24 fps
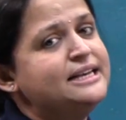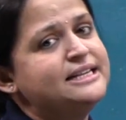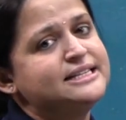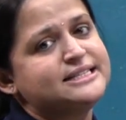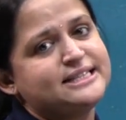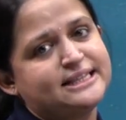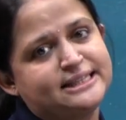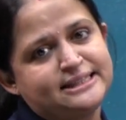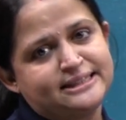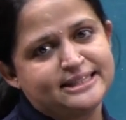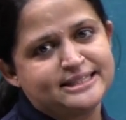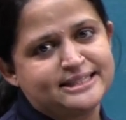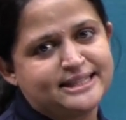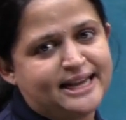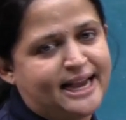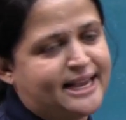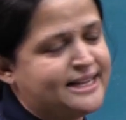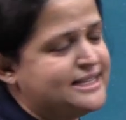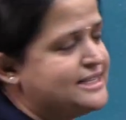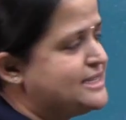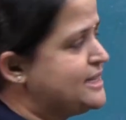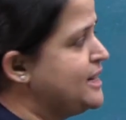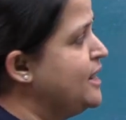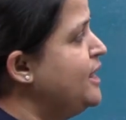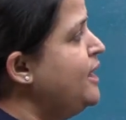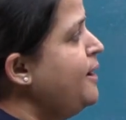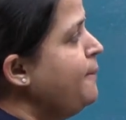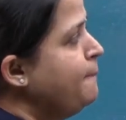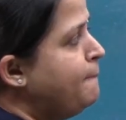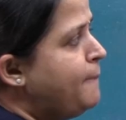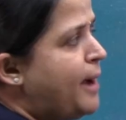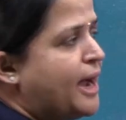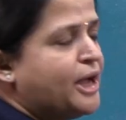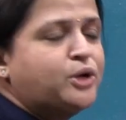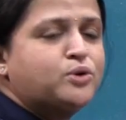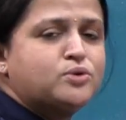synthesized
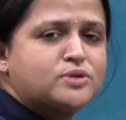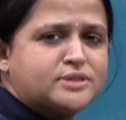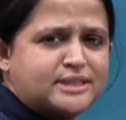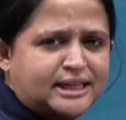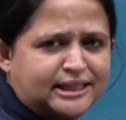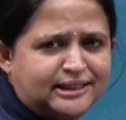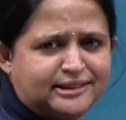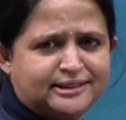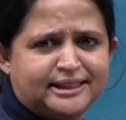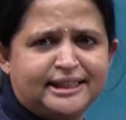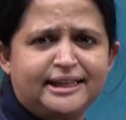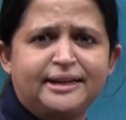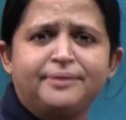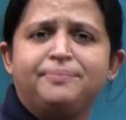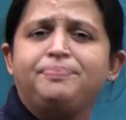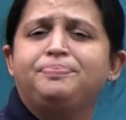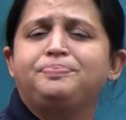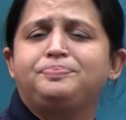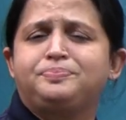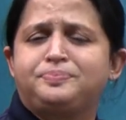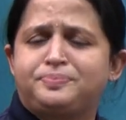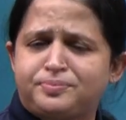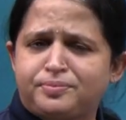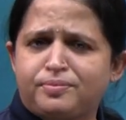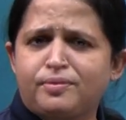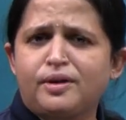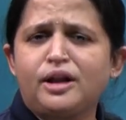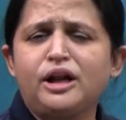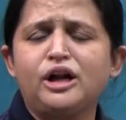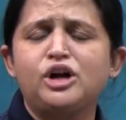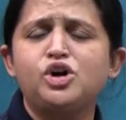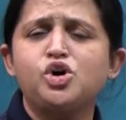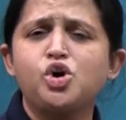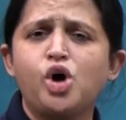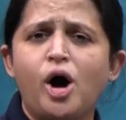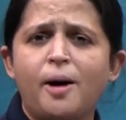by using the
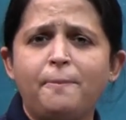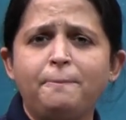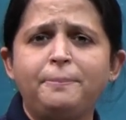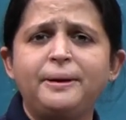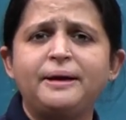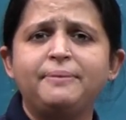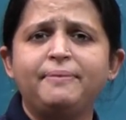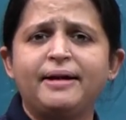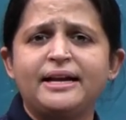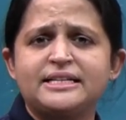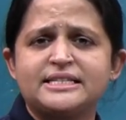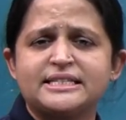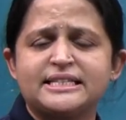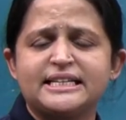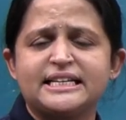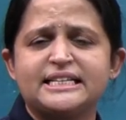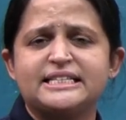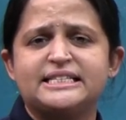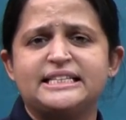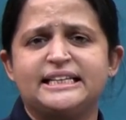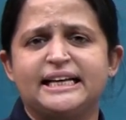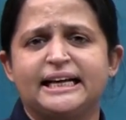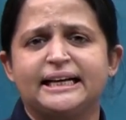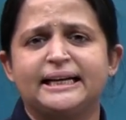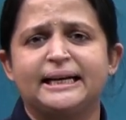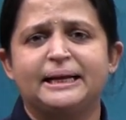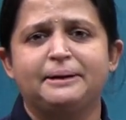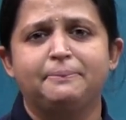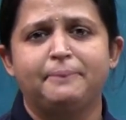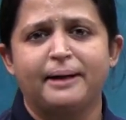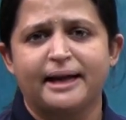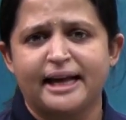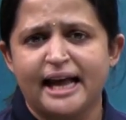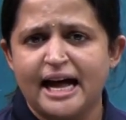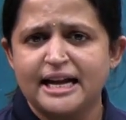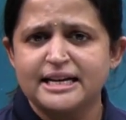complementary DNA
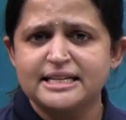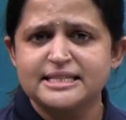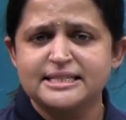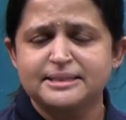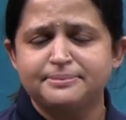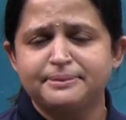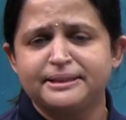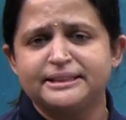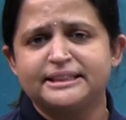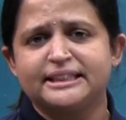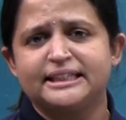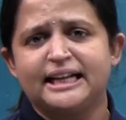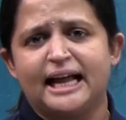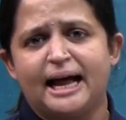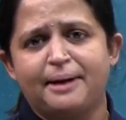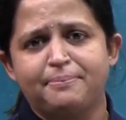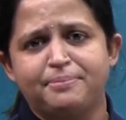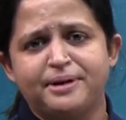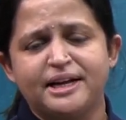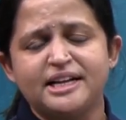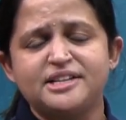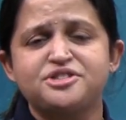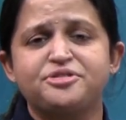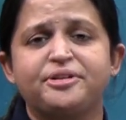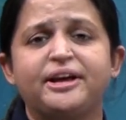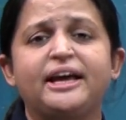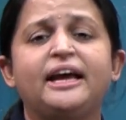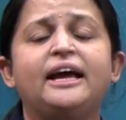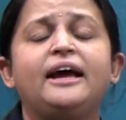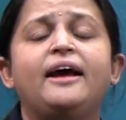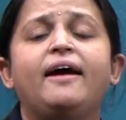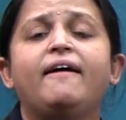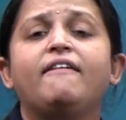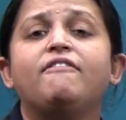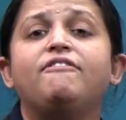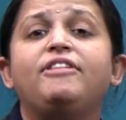mechanism in the laboratory.
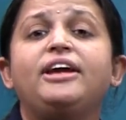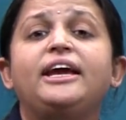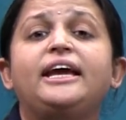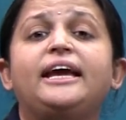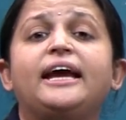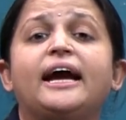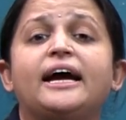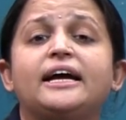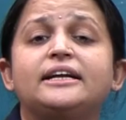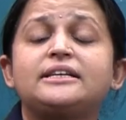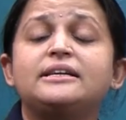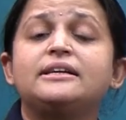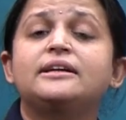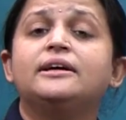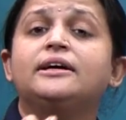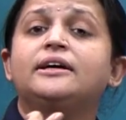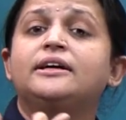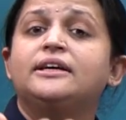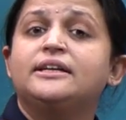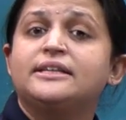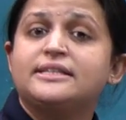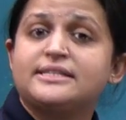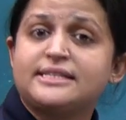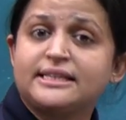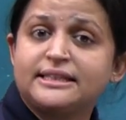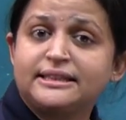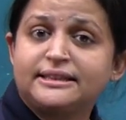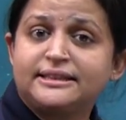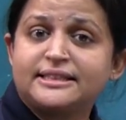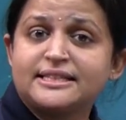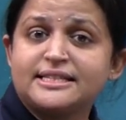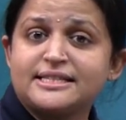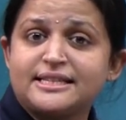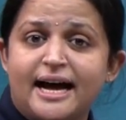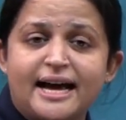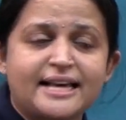We can
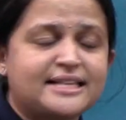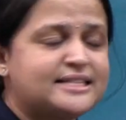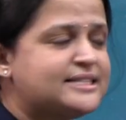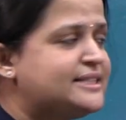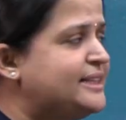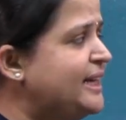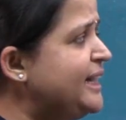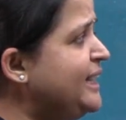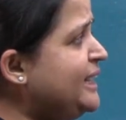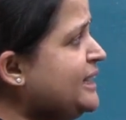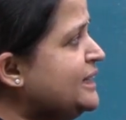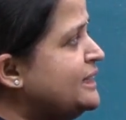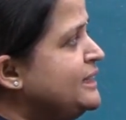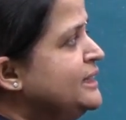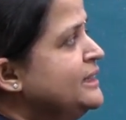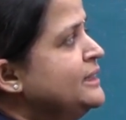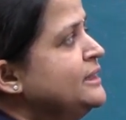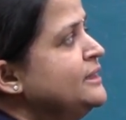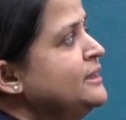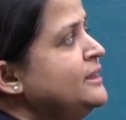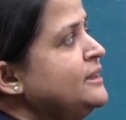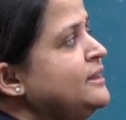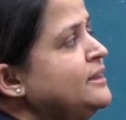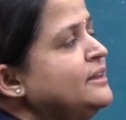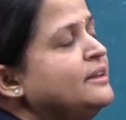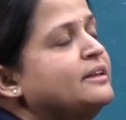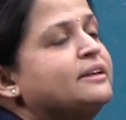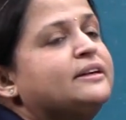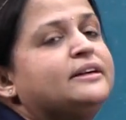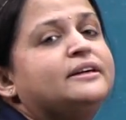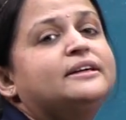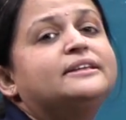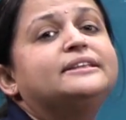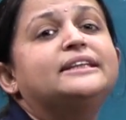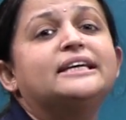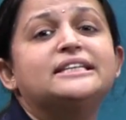synthesize
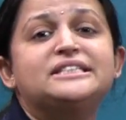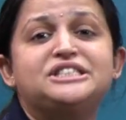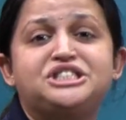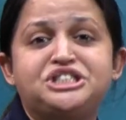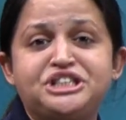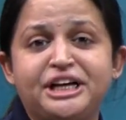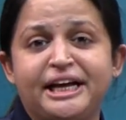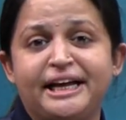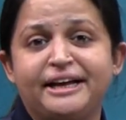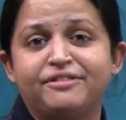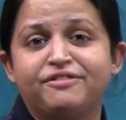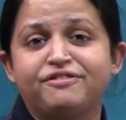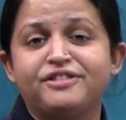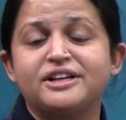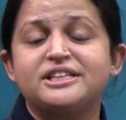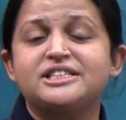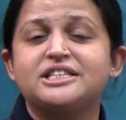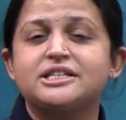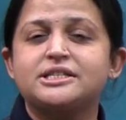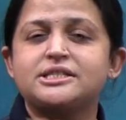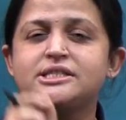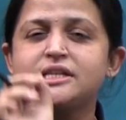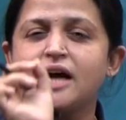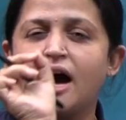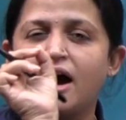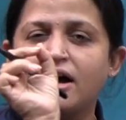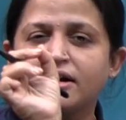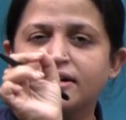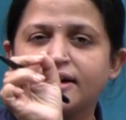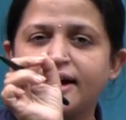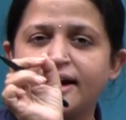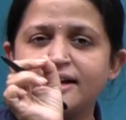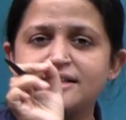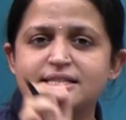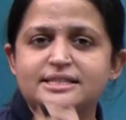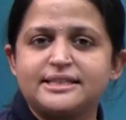the gene which
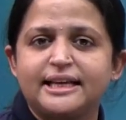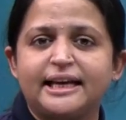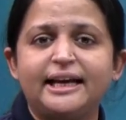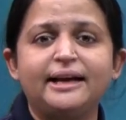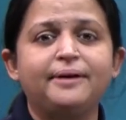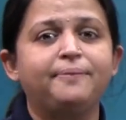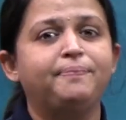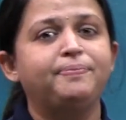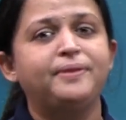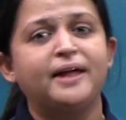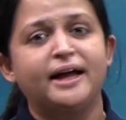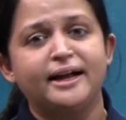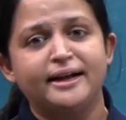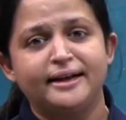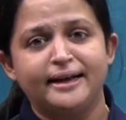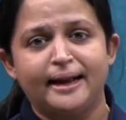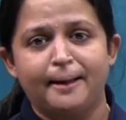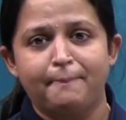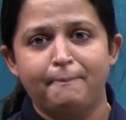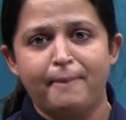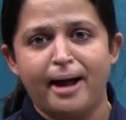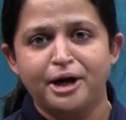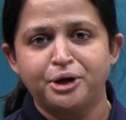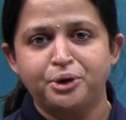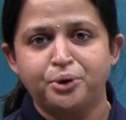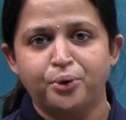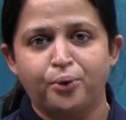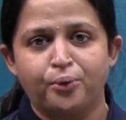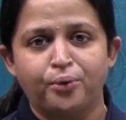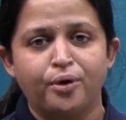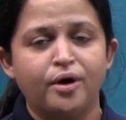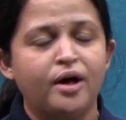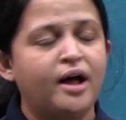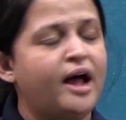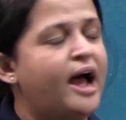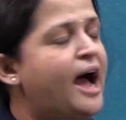targets the
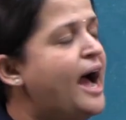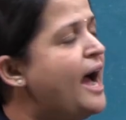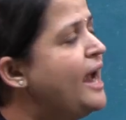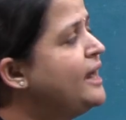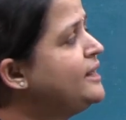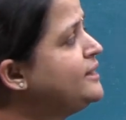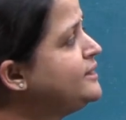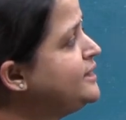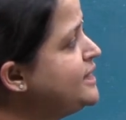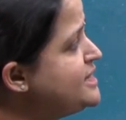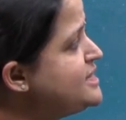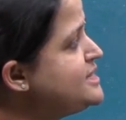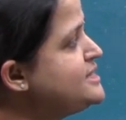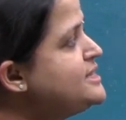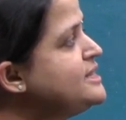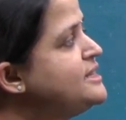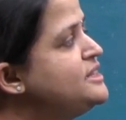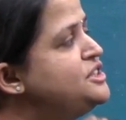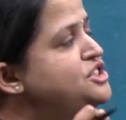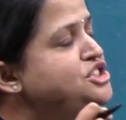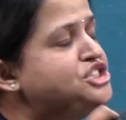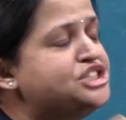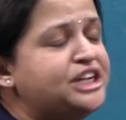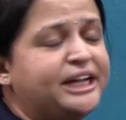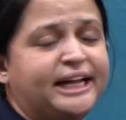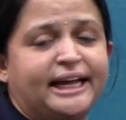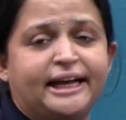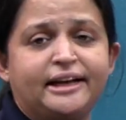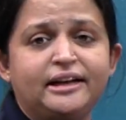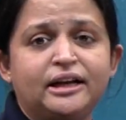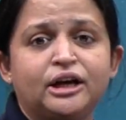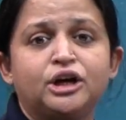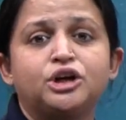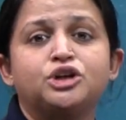nematode, and this gene